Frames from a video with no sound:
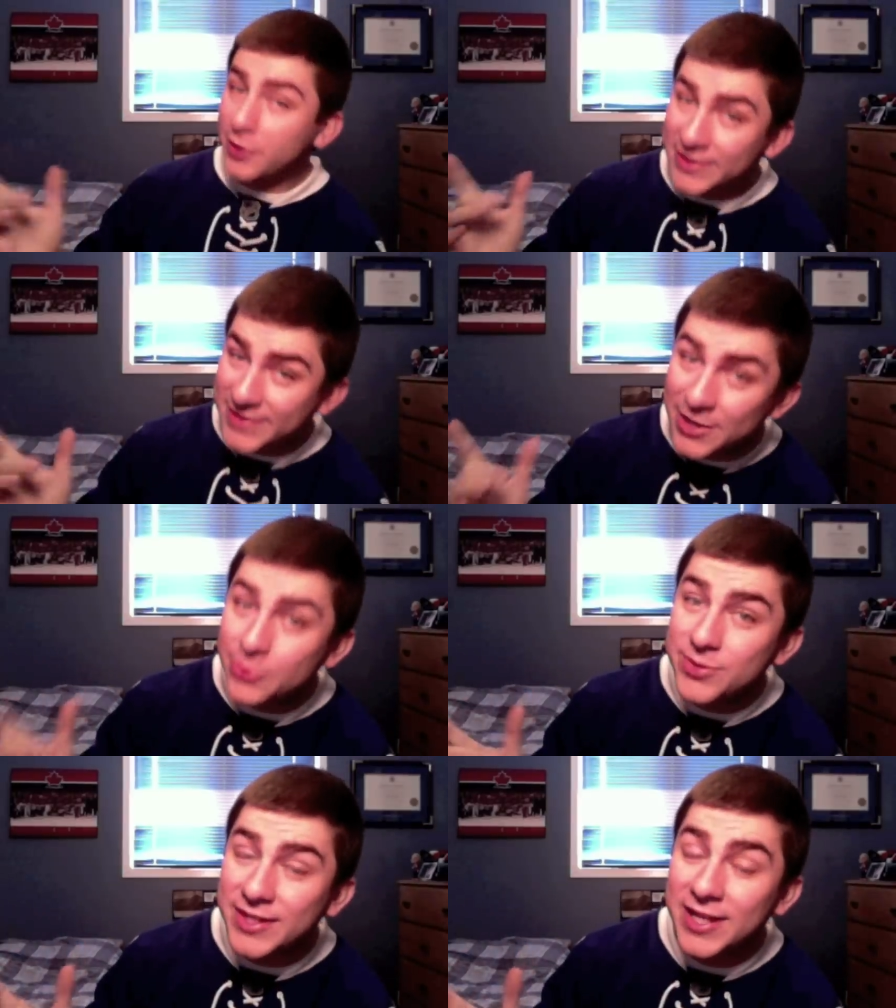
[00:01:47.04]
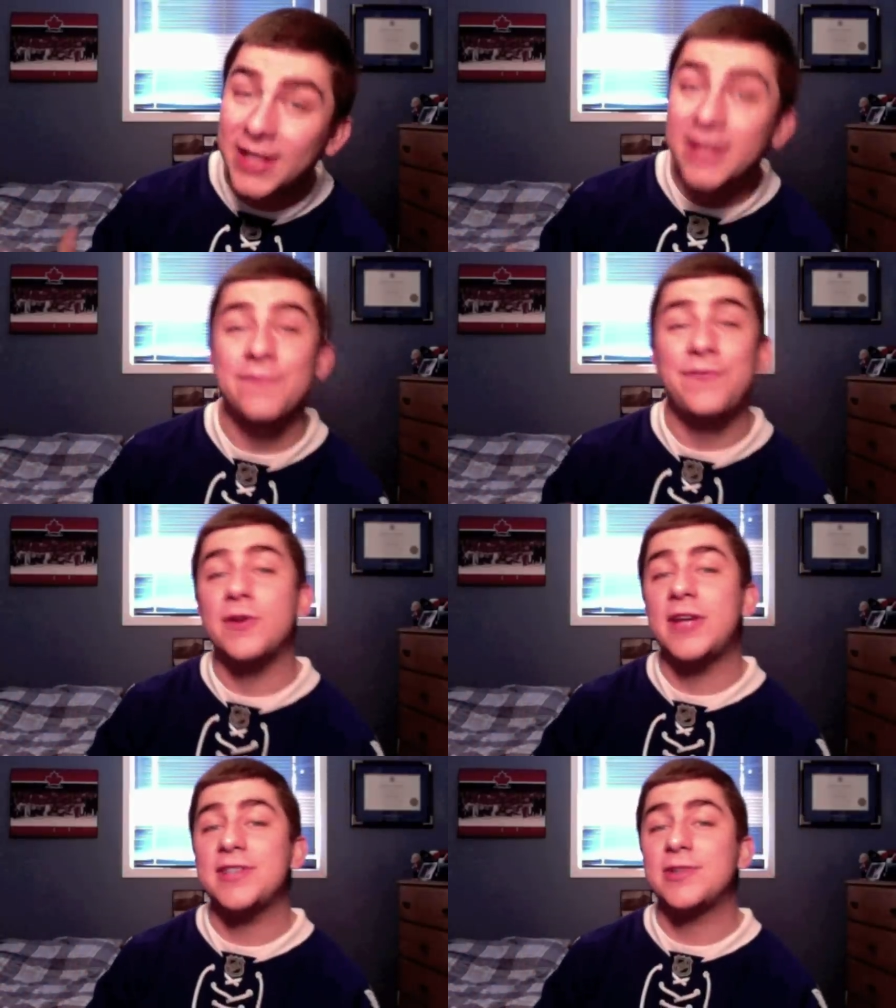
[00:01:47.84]
continues to kill it, and
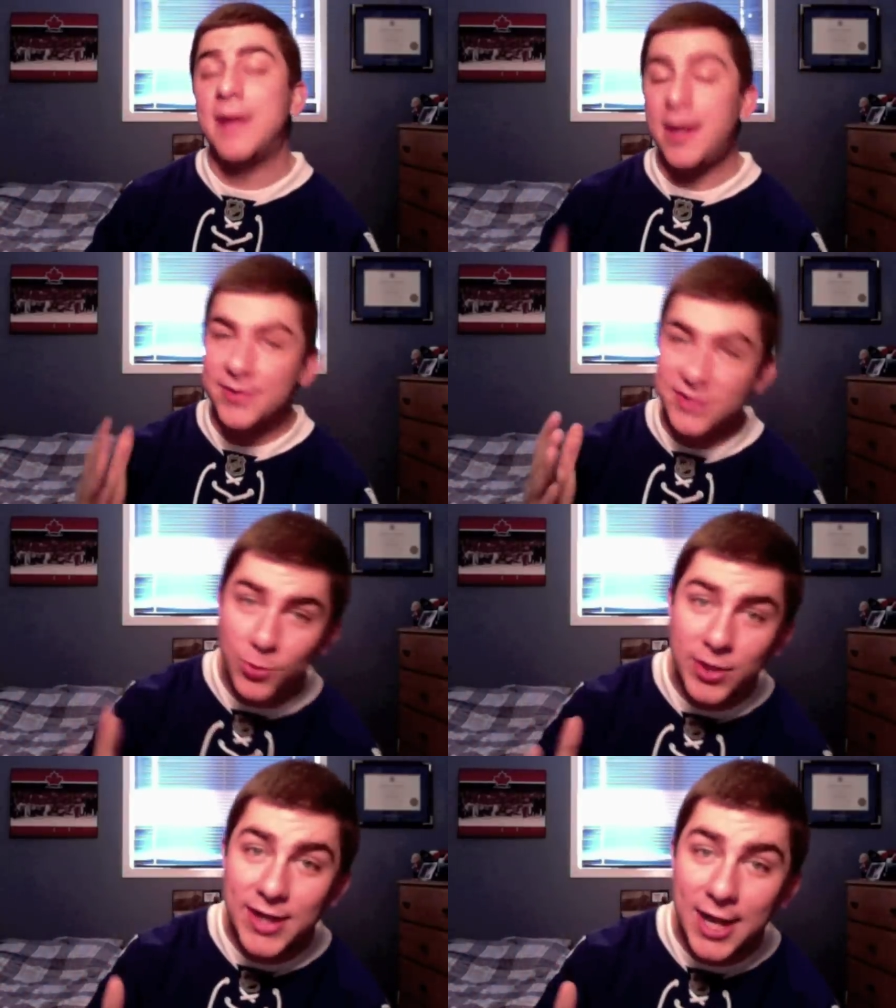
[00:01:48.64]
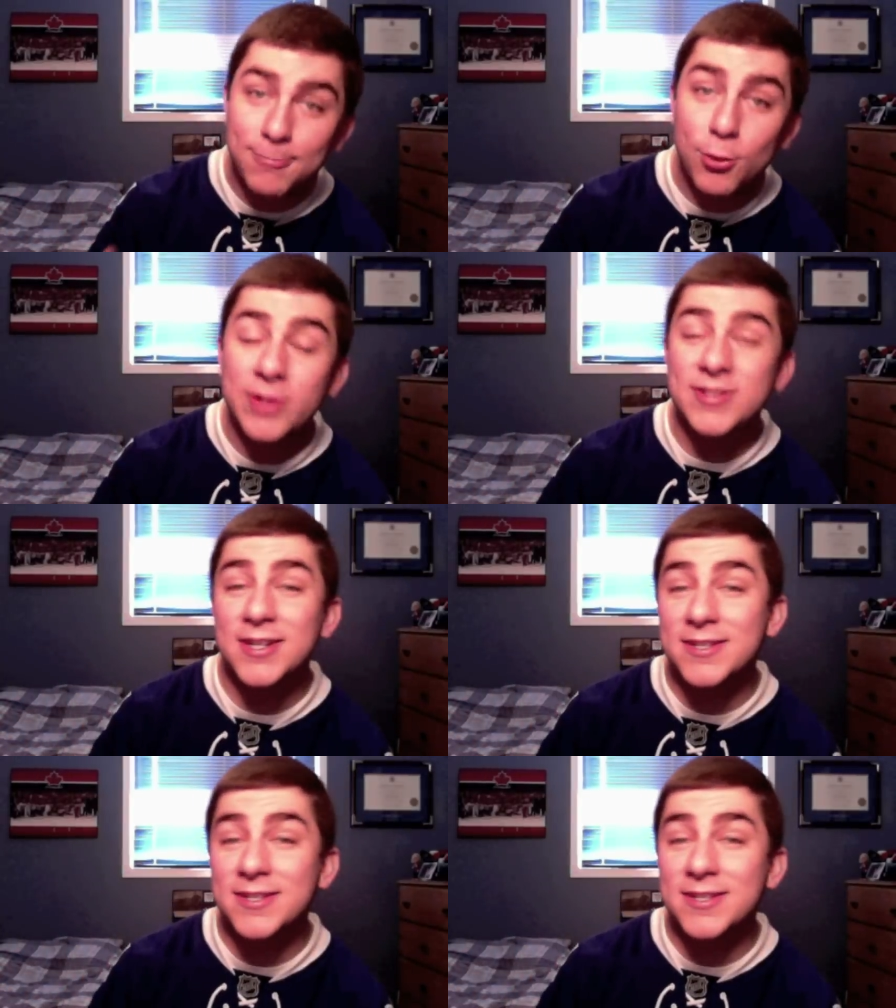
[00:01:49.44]
Phil Kessel now has 29 points
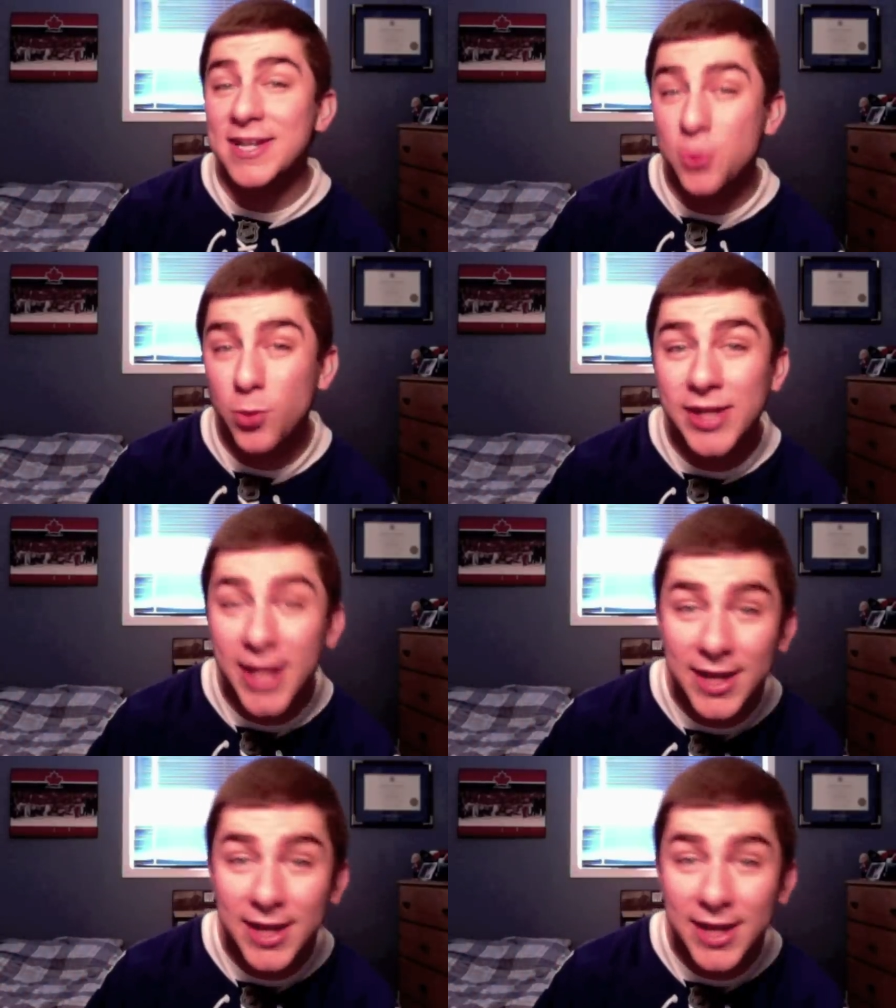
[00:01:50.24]
in his last 28